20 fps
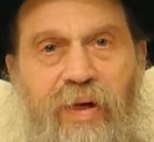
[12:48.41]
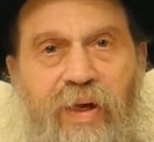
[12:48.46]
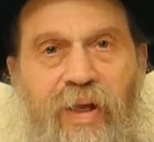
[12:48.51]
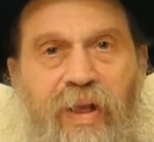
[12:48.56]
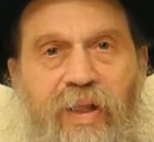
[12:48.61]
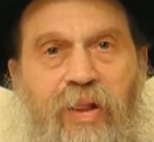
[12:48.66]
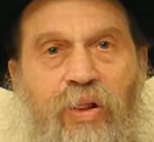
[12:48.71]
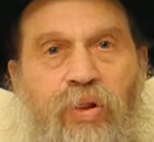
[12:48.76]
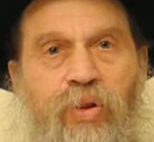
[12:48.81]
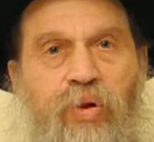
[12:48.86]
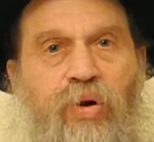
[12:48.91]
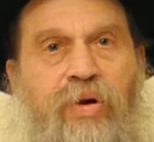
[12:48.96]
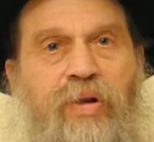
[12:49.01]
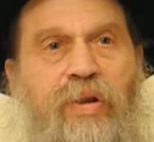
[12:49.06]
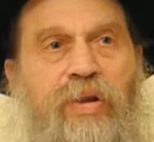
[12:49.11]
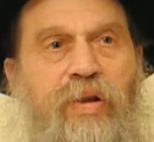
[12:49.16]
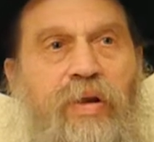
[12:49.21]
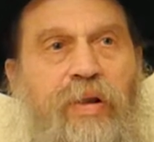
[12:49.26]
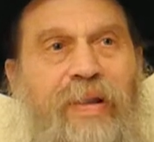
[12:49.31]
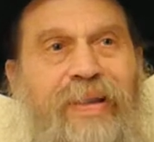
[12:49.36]
It
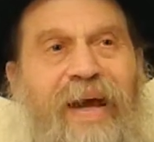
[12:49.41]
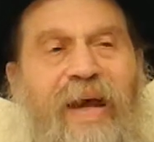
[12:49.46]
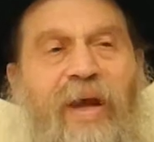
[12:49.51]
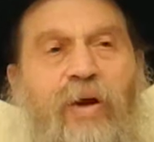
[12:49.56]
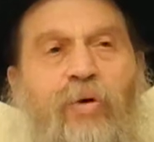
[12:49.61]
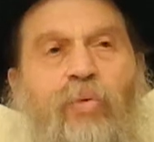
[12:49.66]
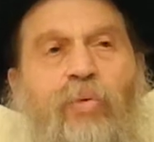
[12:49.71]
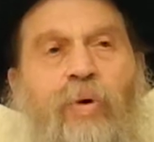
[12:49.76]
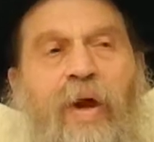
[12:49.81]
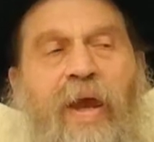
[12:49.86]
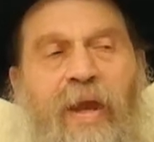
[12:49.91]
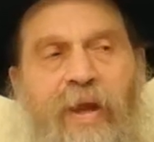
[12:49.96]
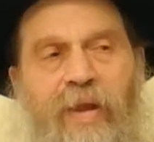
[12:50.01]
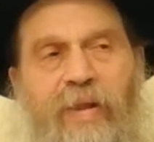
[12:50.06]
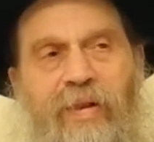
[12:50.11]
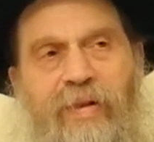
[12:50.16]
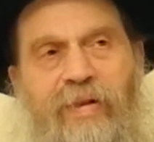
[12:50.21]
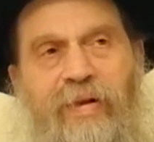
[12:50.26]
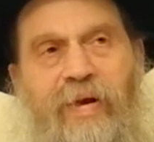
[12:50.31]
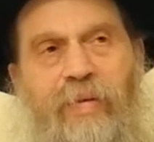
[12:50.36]
looked like rain.